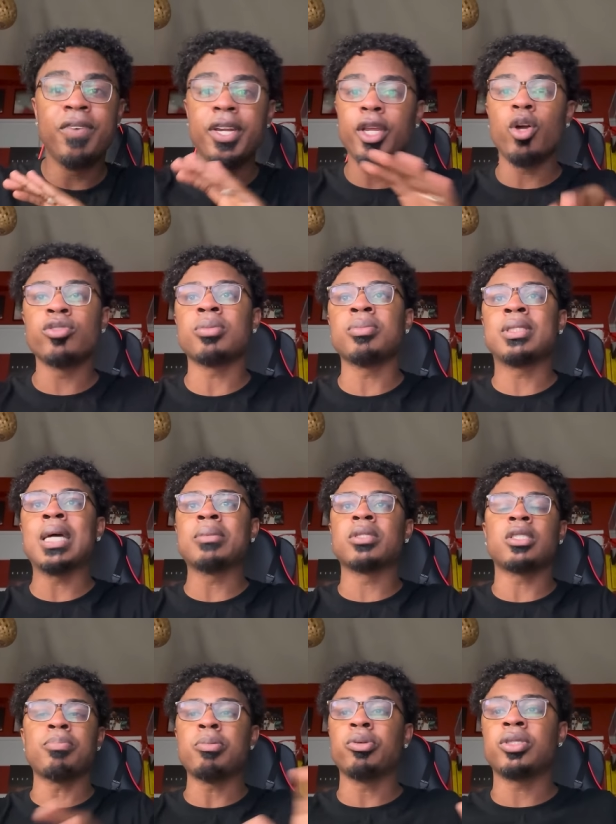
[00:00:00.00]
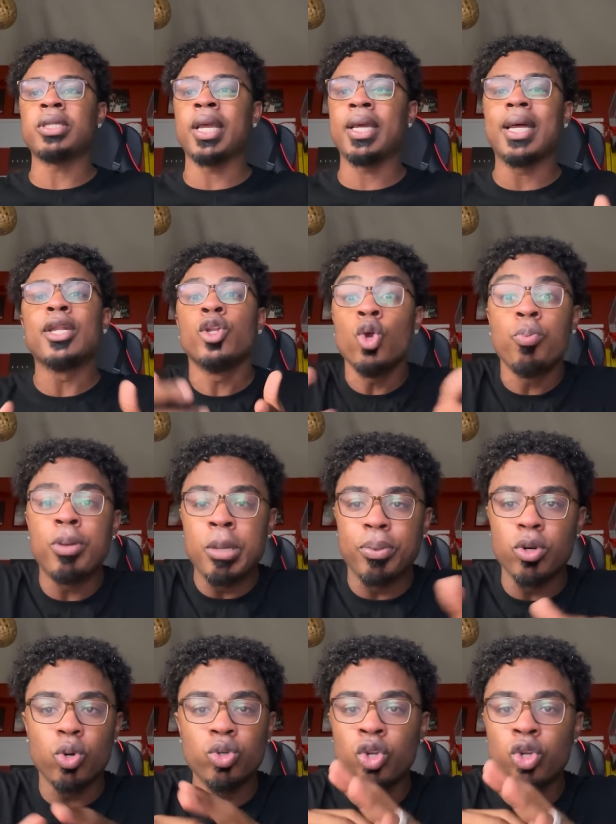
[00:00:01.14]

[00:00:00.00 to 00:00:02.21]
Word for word: videos sometimes of some people saying like new people who